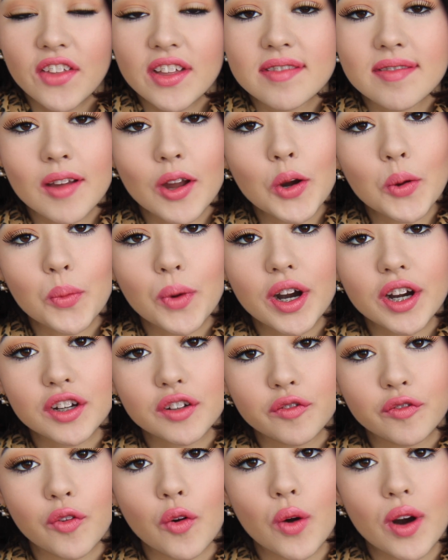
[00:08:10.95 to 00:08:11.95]
that's going to
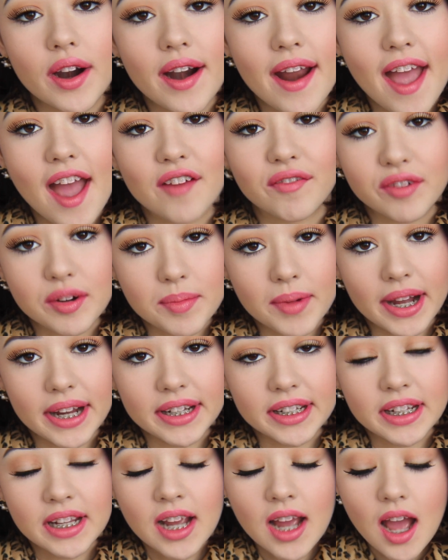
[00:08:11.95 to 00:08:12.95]
work for
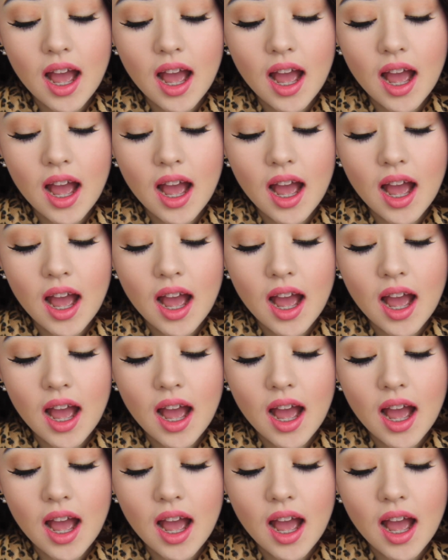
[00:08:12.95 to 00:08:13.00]
everybody.